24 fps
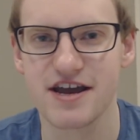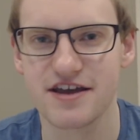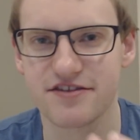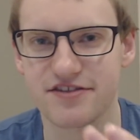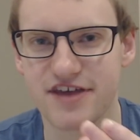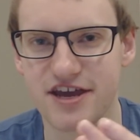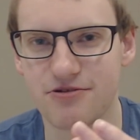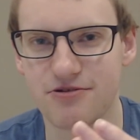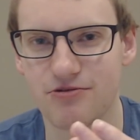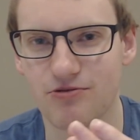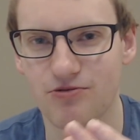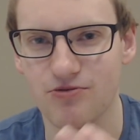
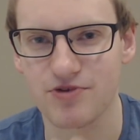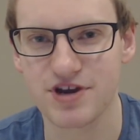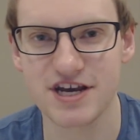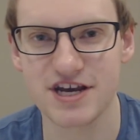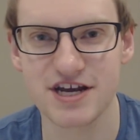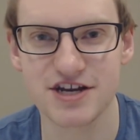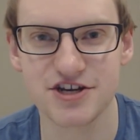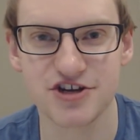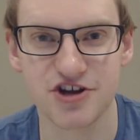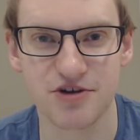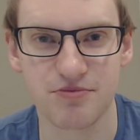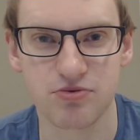they
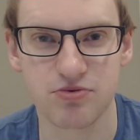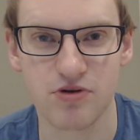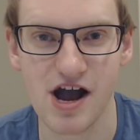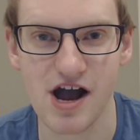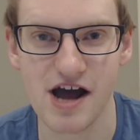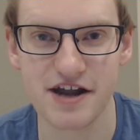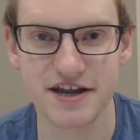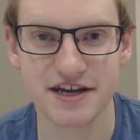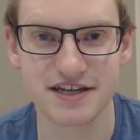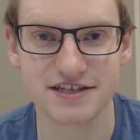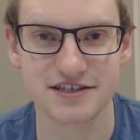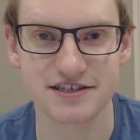read your
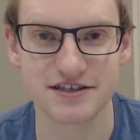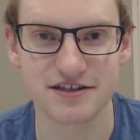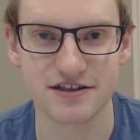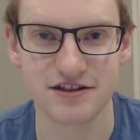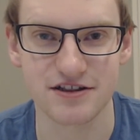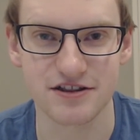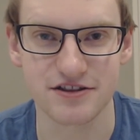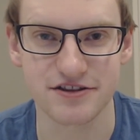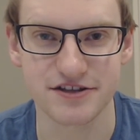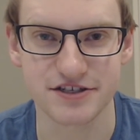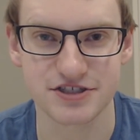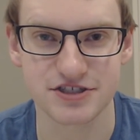product
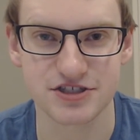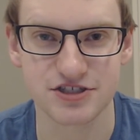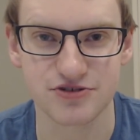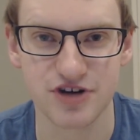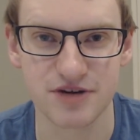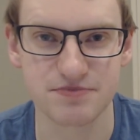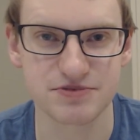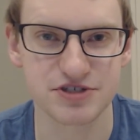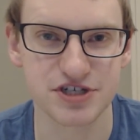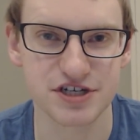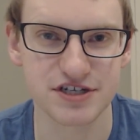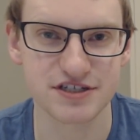
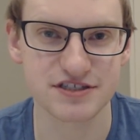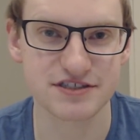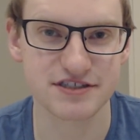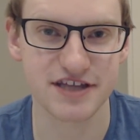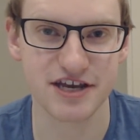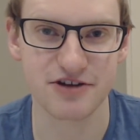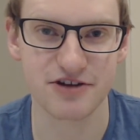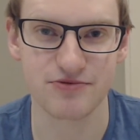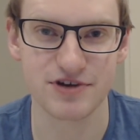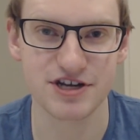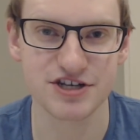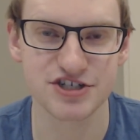descriptions,
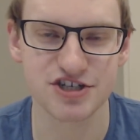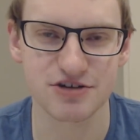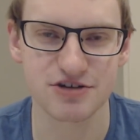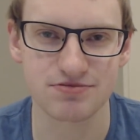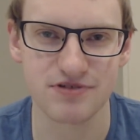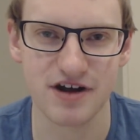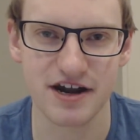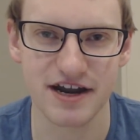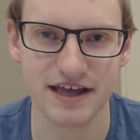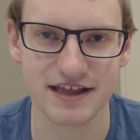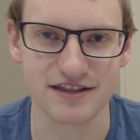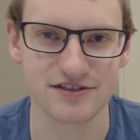they read your
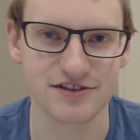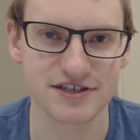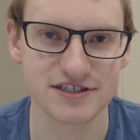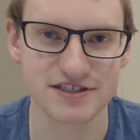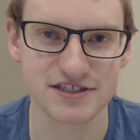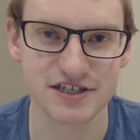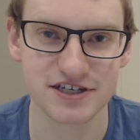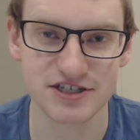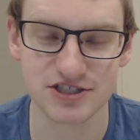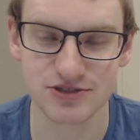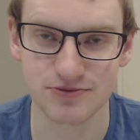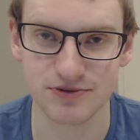product
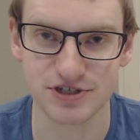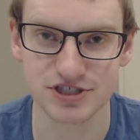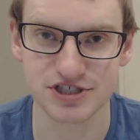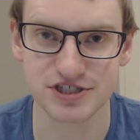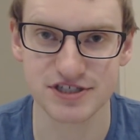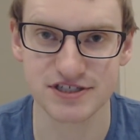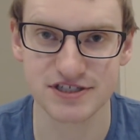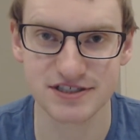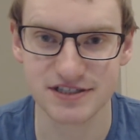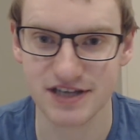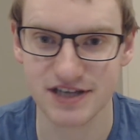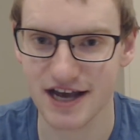listings, which
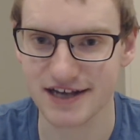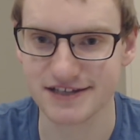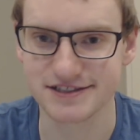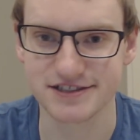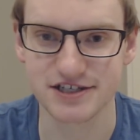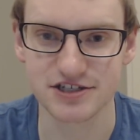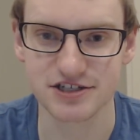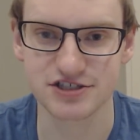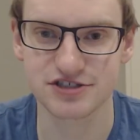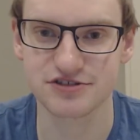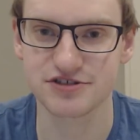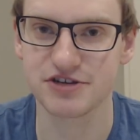is
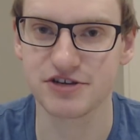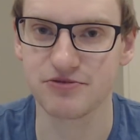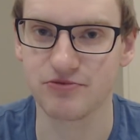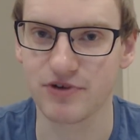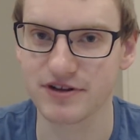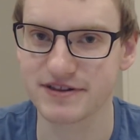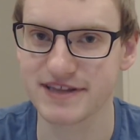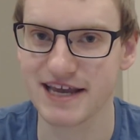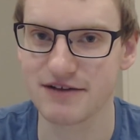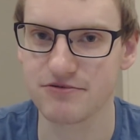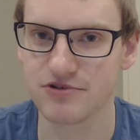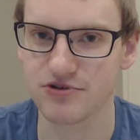essentially
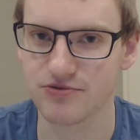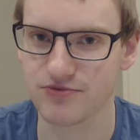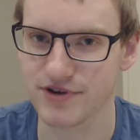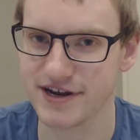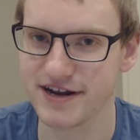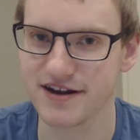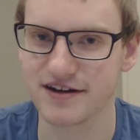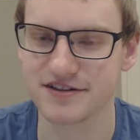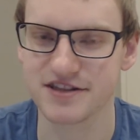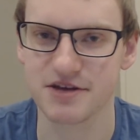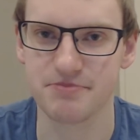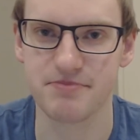what they would
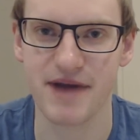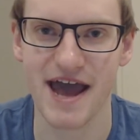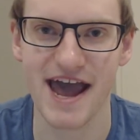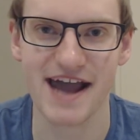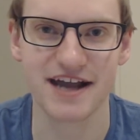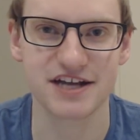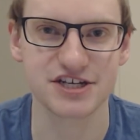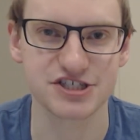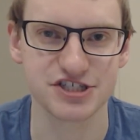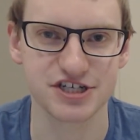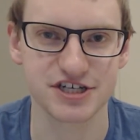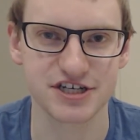read on the
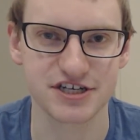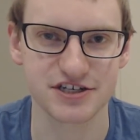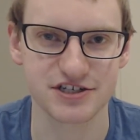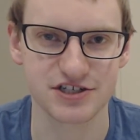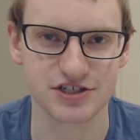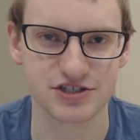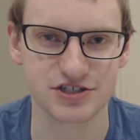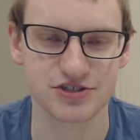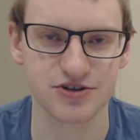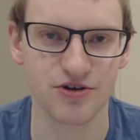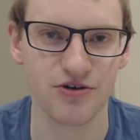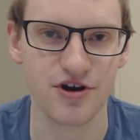packaging in a
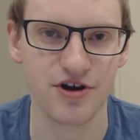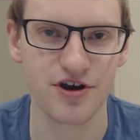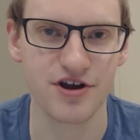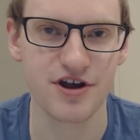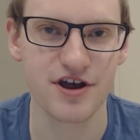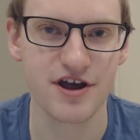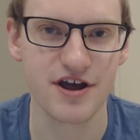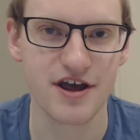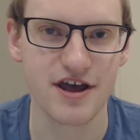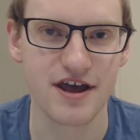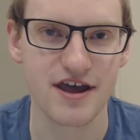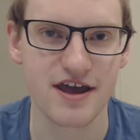
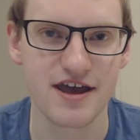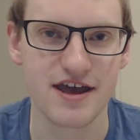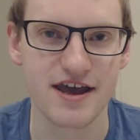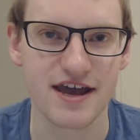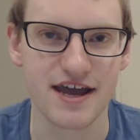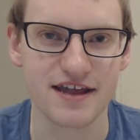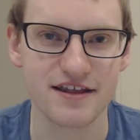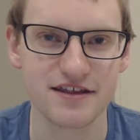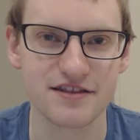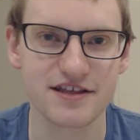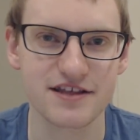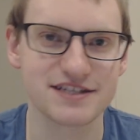store.
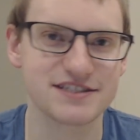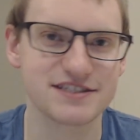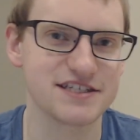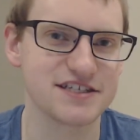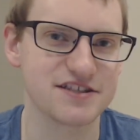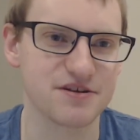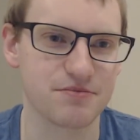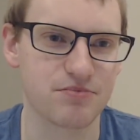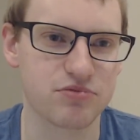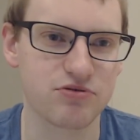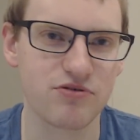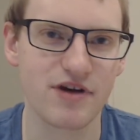And then they see
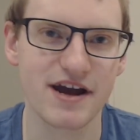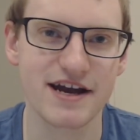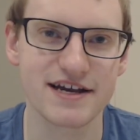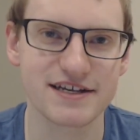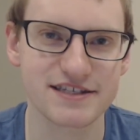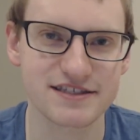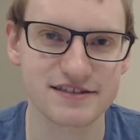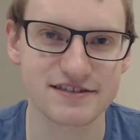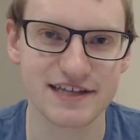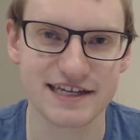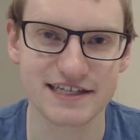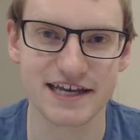the
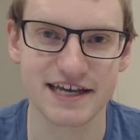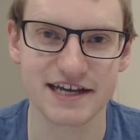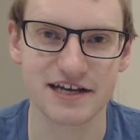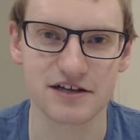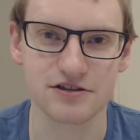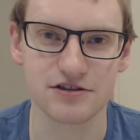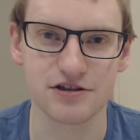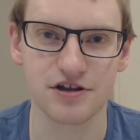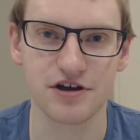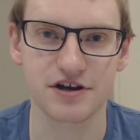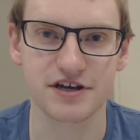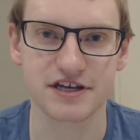price, they take a
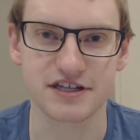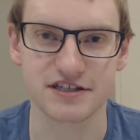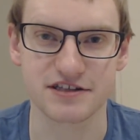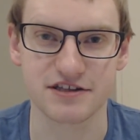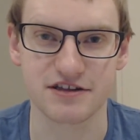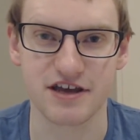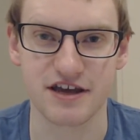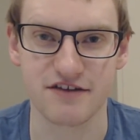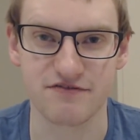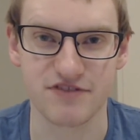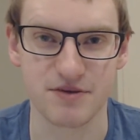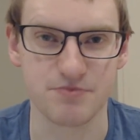look
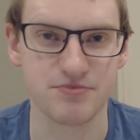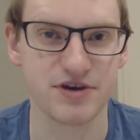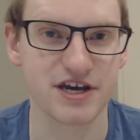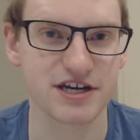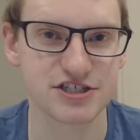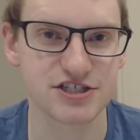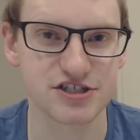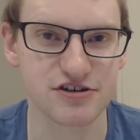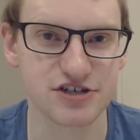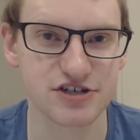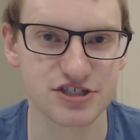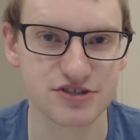at the
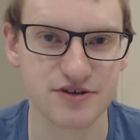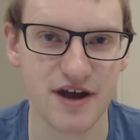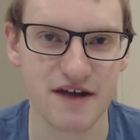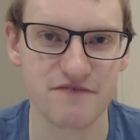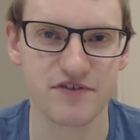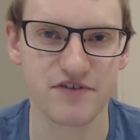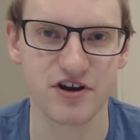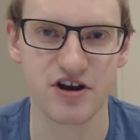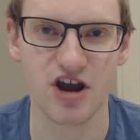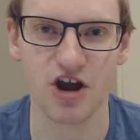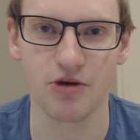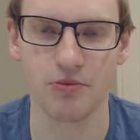pictures, try and
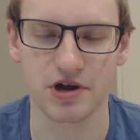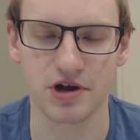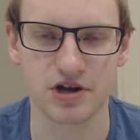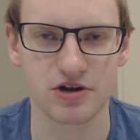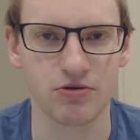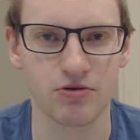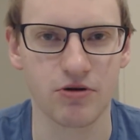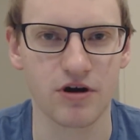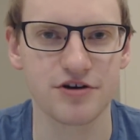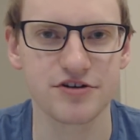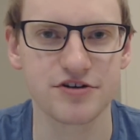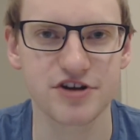figure out what
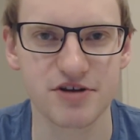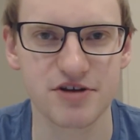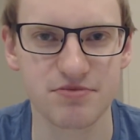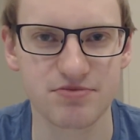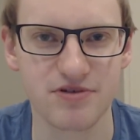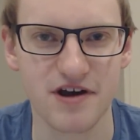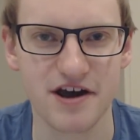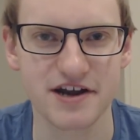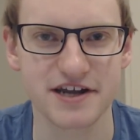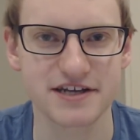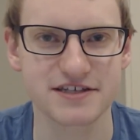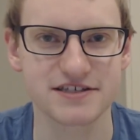quality your
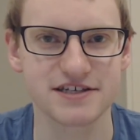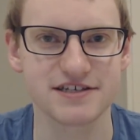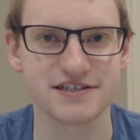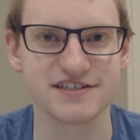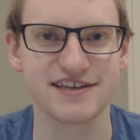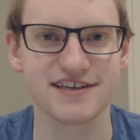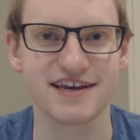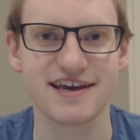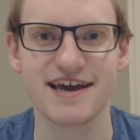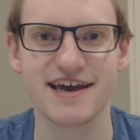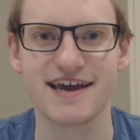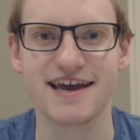product
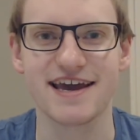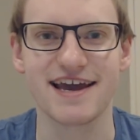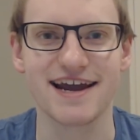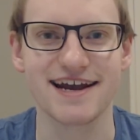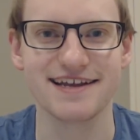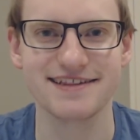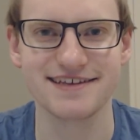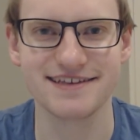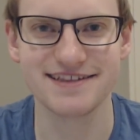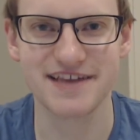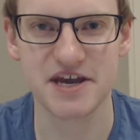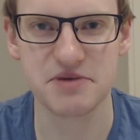is,
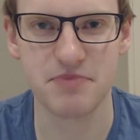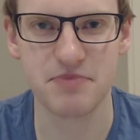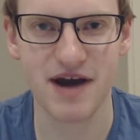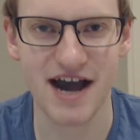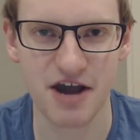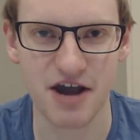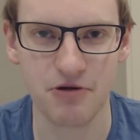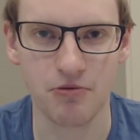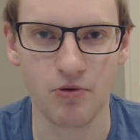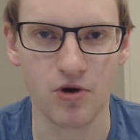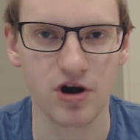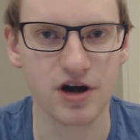and then they
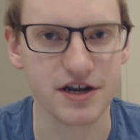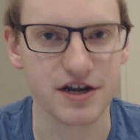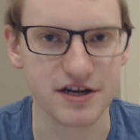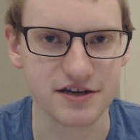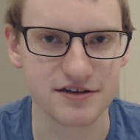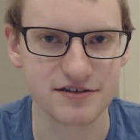buy one